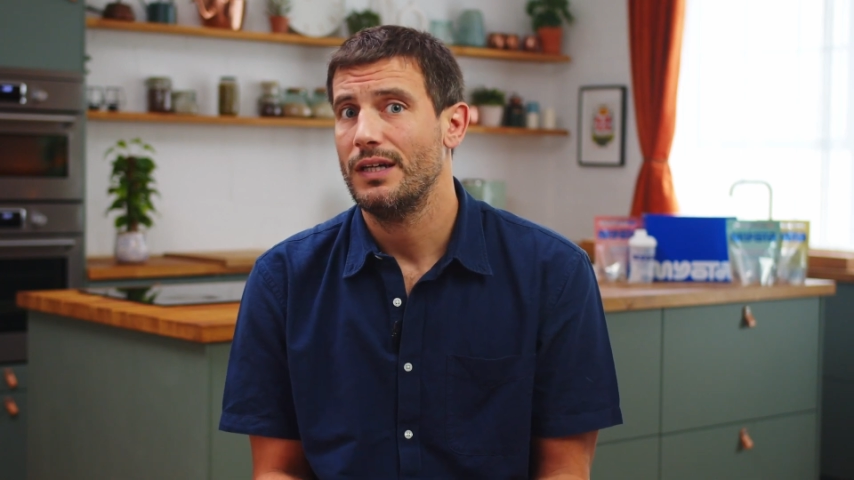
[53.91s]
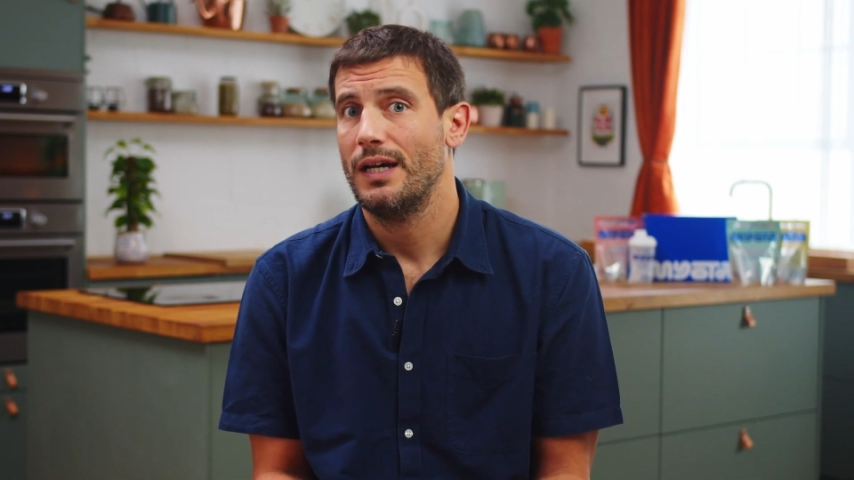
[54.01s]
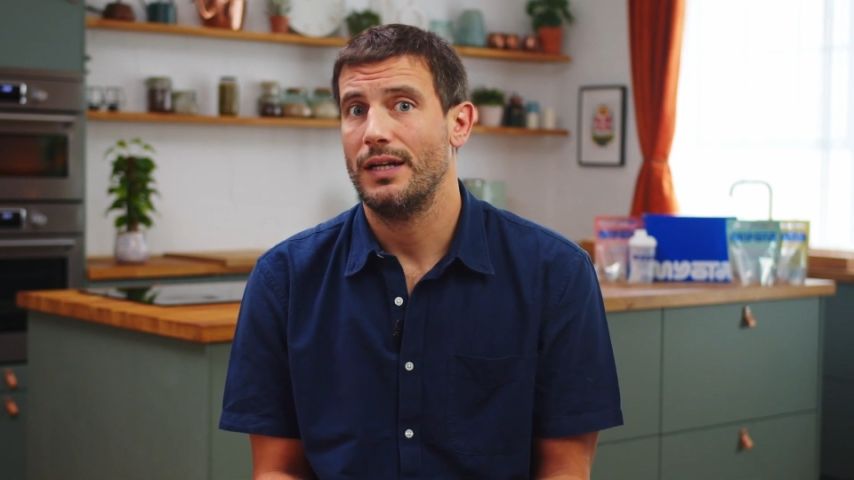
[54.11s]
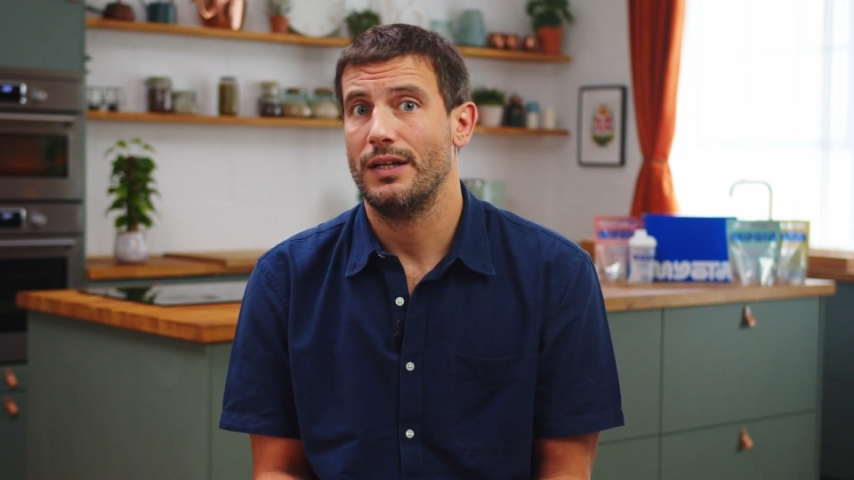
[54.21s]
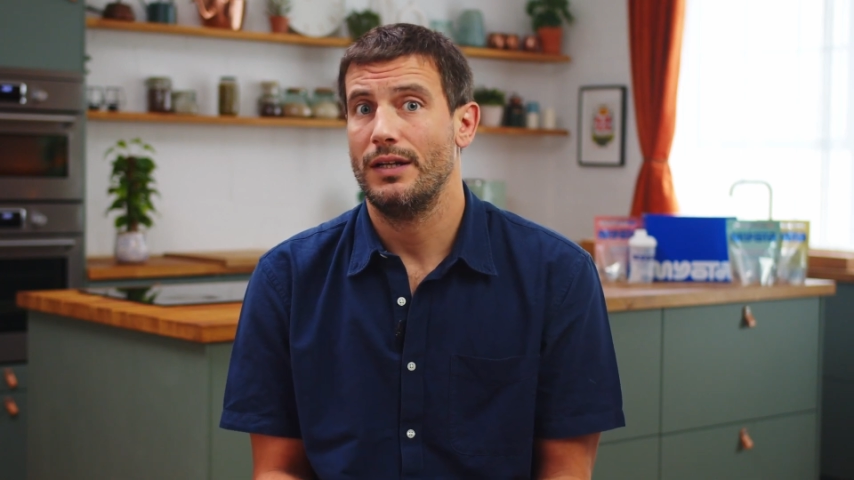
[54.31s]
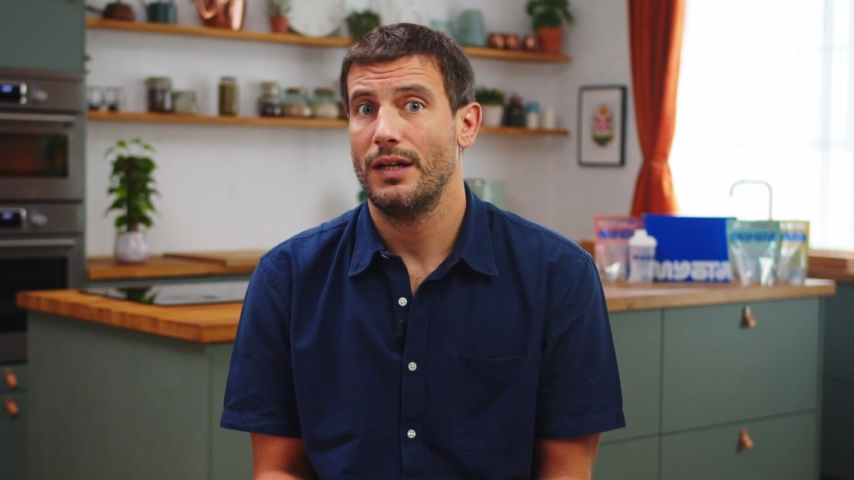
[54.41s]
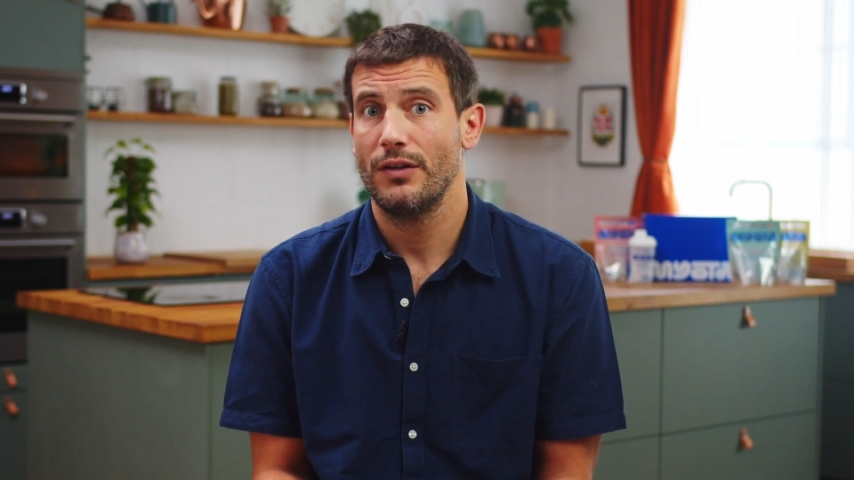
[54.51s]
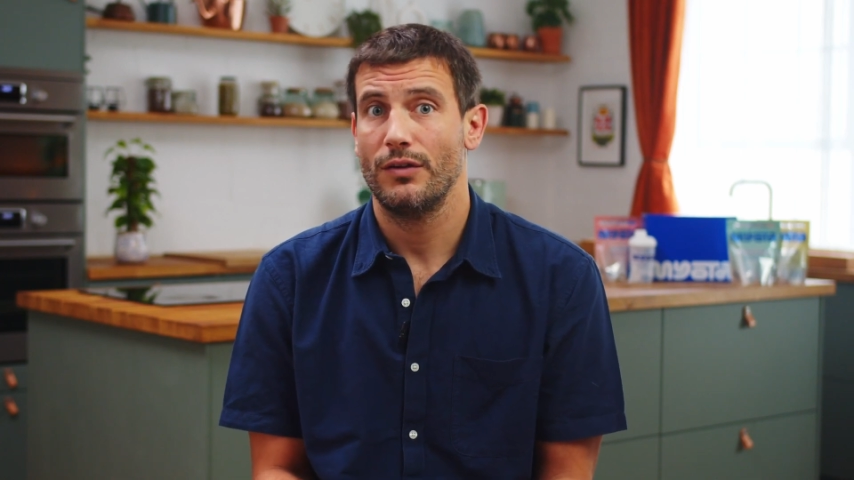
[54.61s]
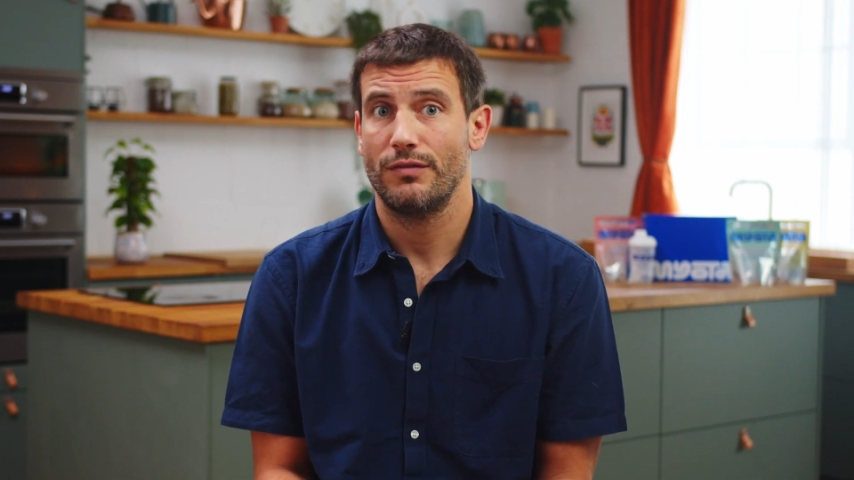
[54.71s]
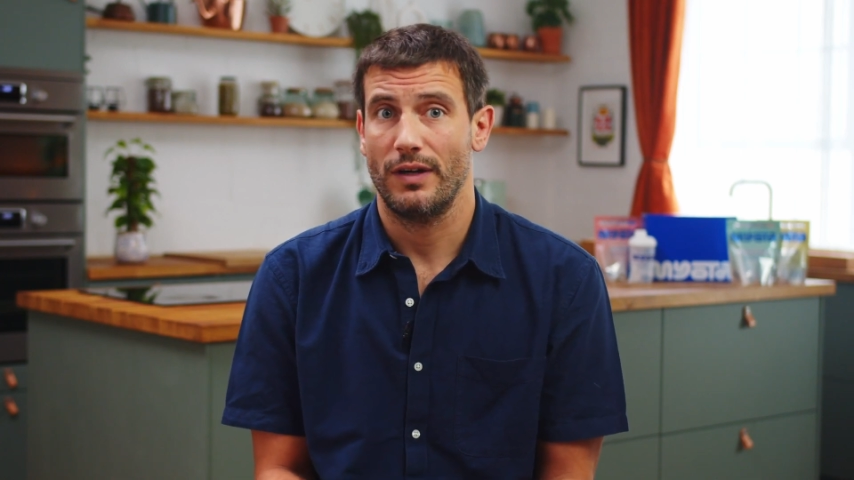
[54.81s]
and
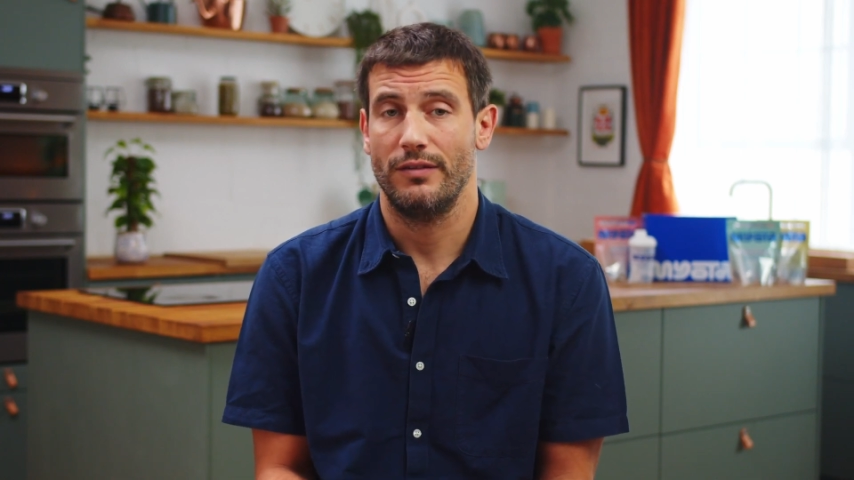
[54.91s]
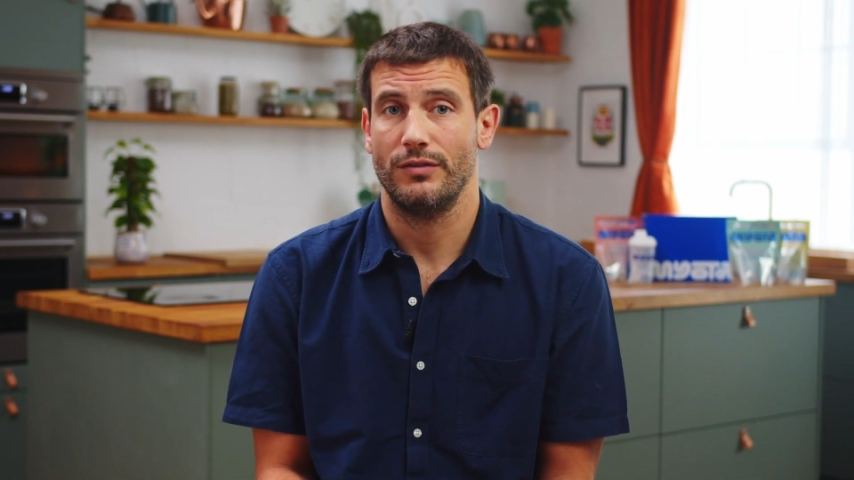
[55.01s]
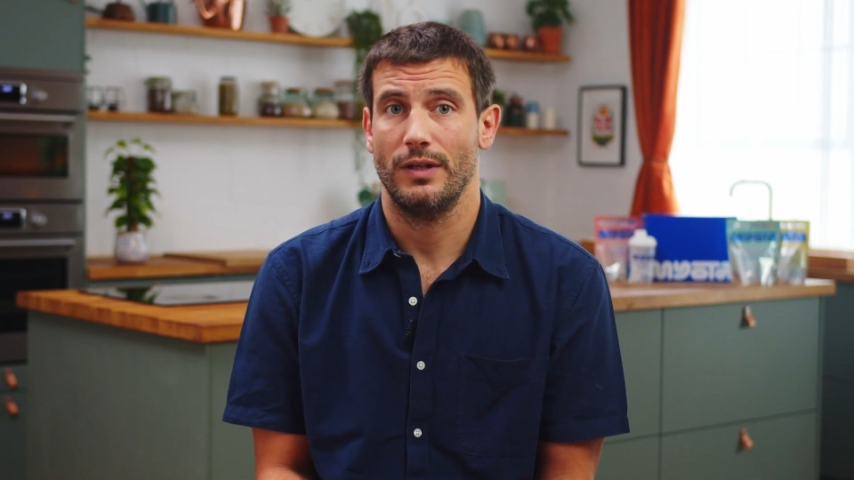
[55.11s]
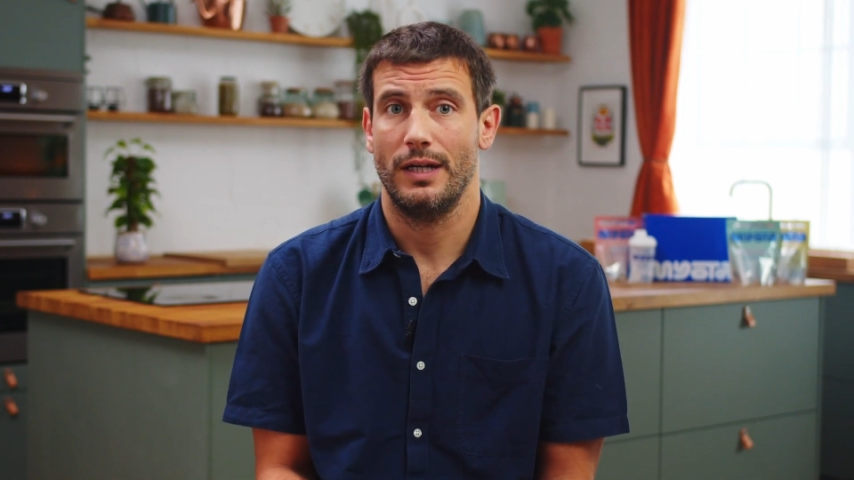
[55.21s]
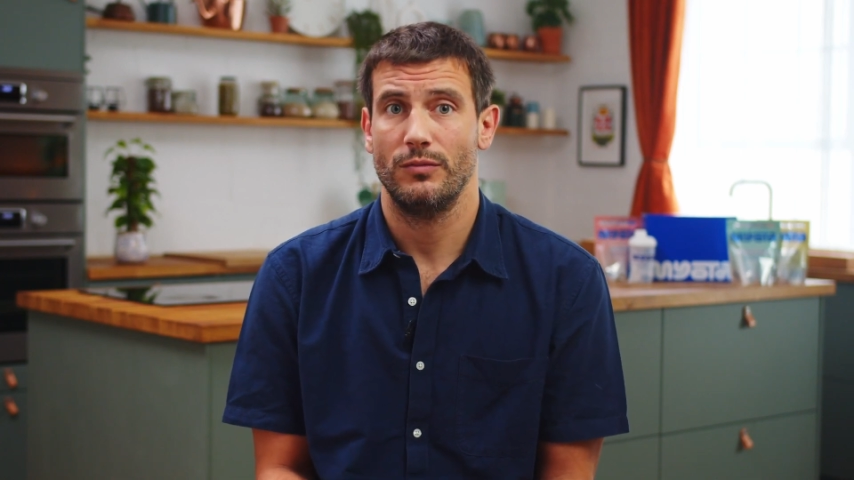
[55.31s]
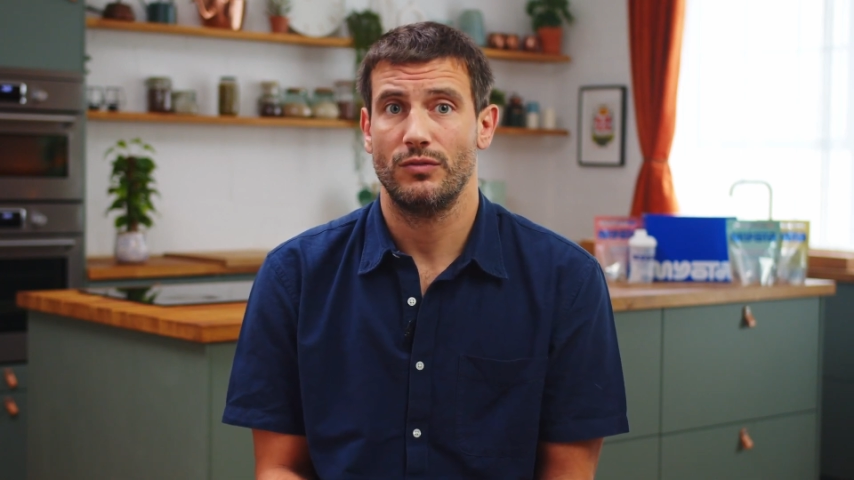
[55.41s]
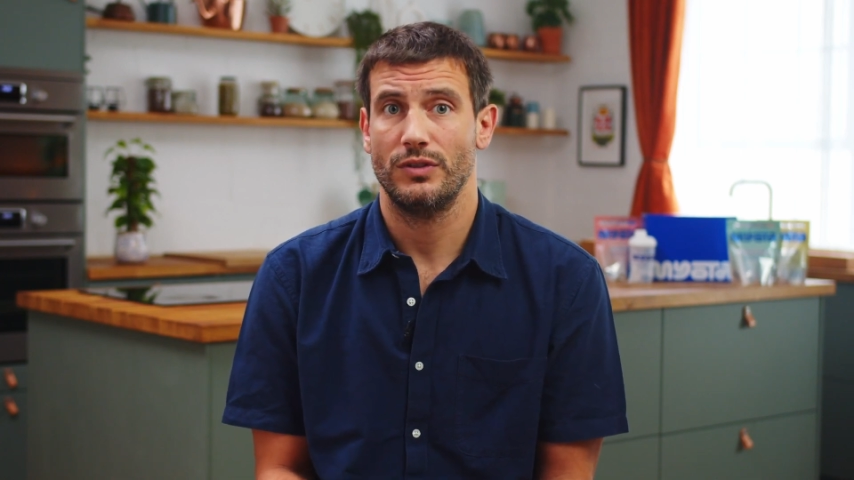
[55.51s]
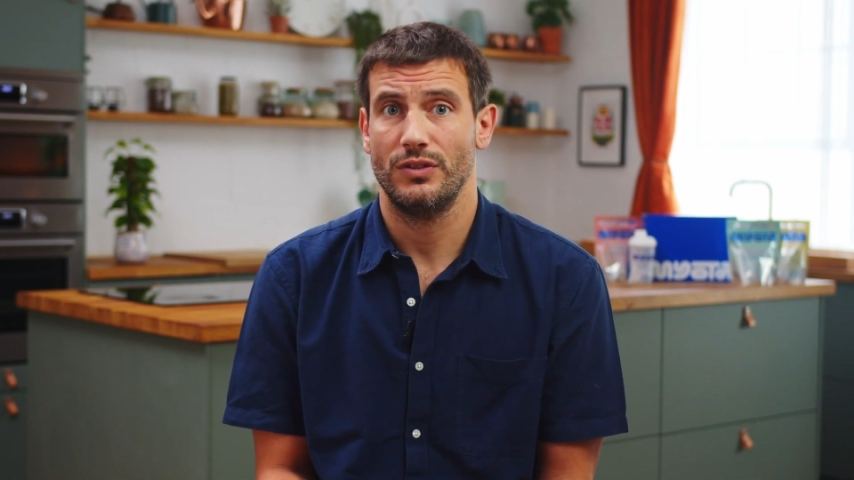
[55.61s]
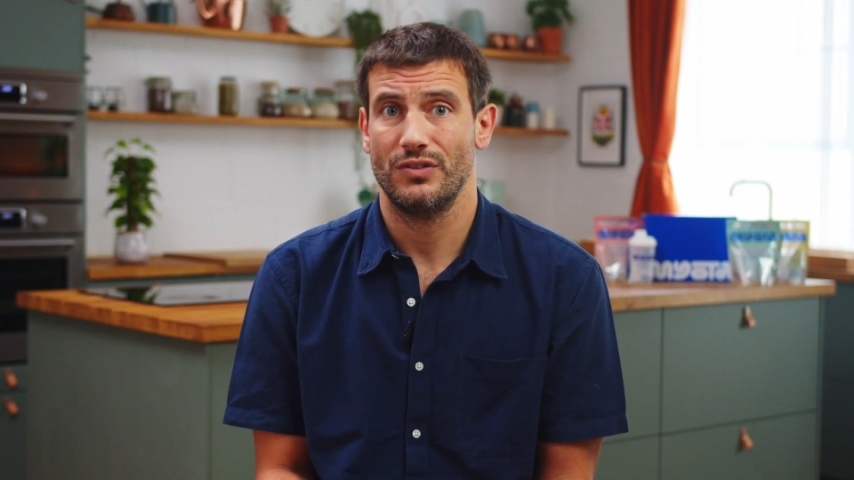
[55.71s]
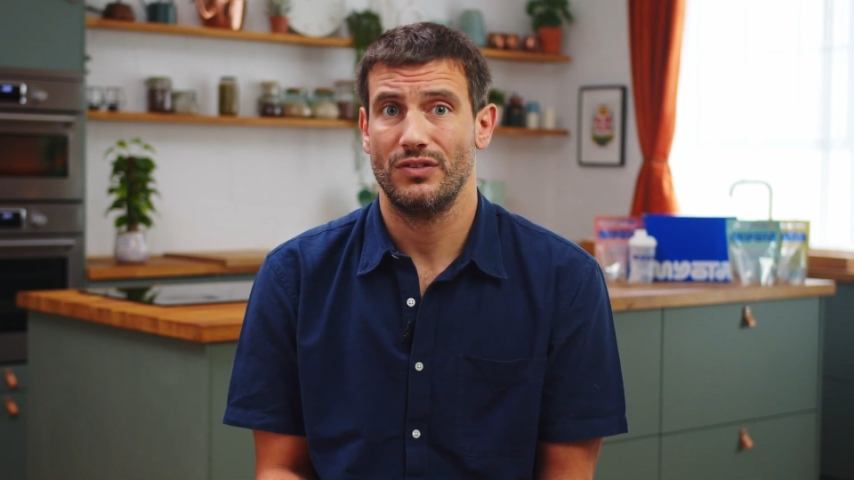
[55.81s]
another 5 grams
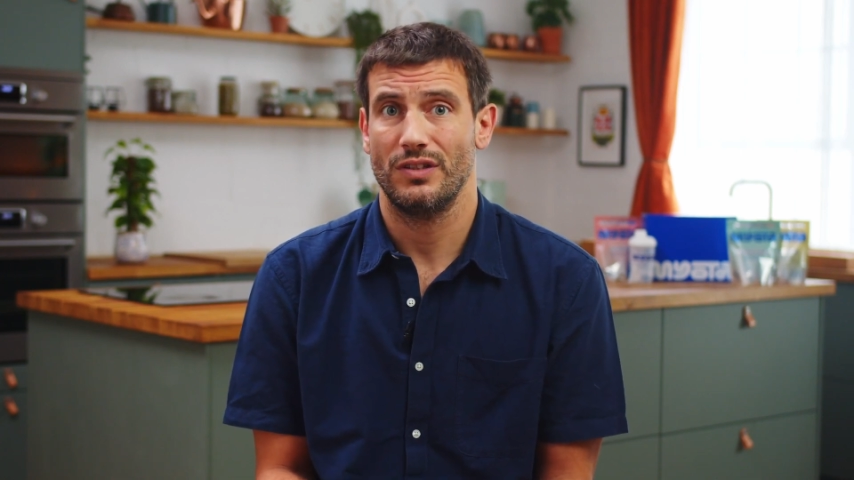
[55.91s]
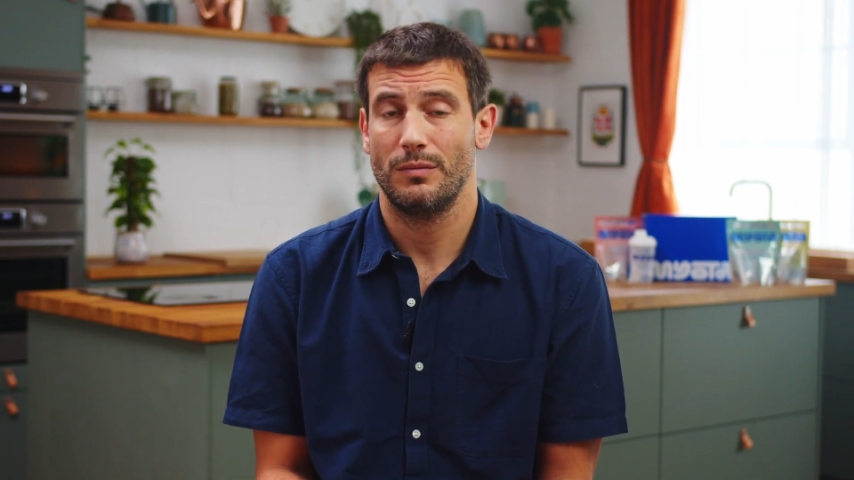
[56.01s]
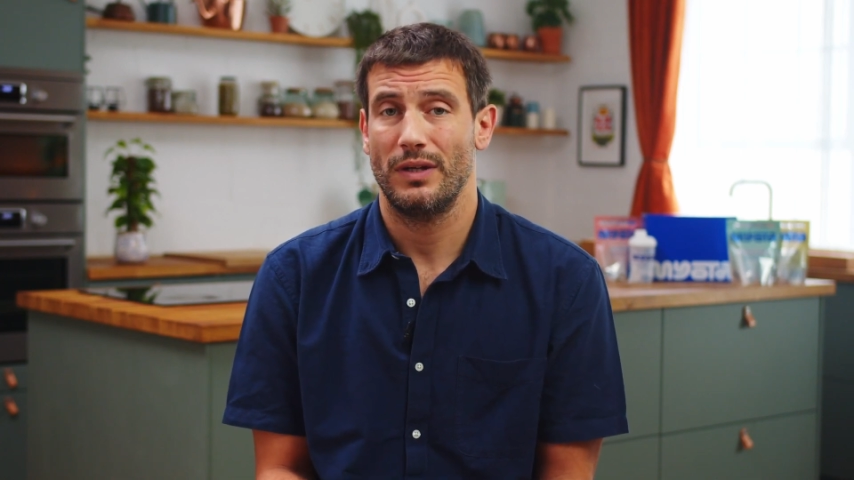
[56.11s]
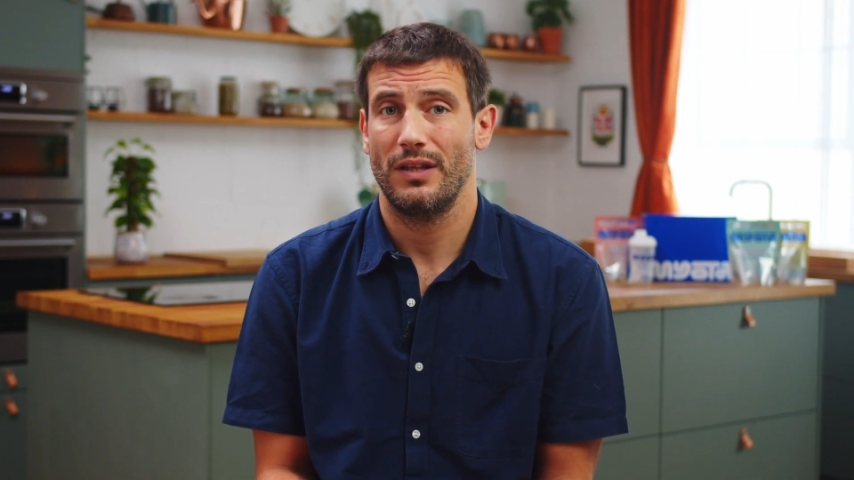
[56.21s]
reduces it by